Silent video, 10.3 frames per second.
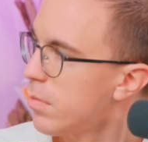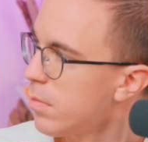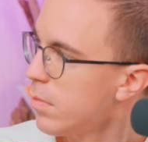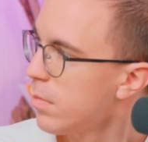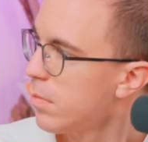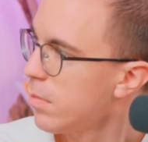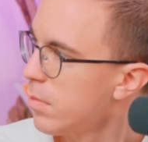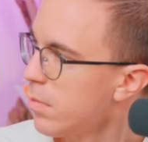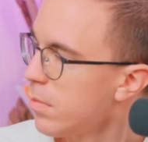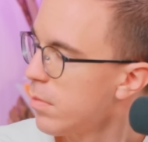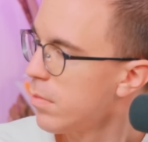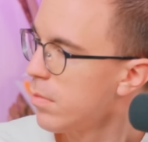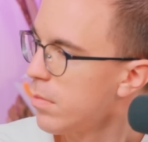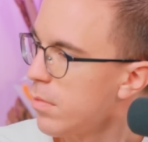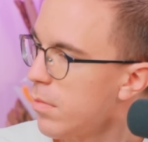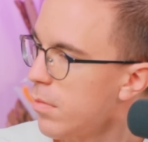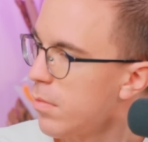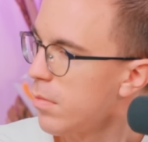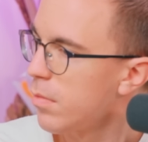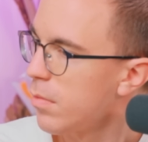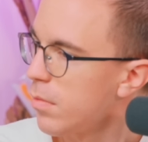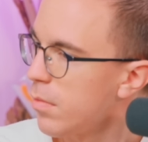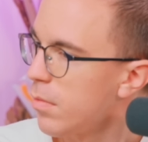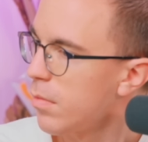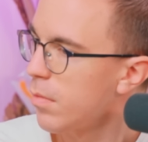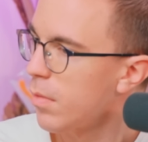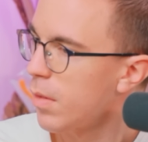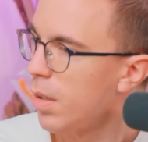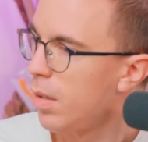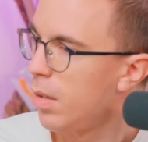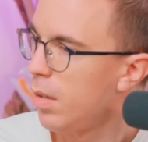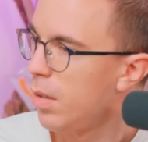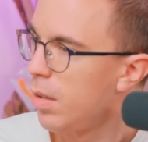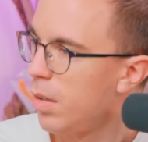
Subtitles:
This person isn't speaking.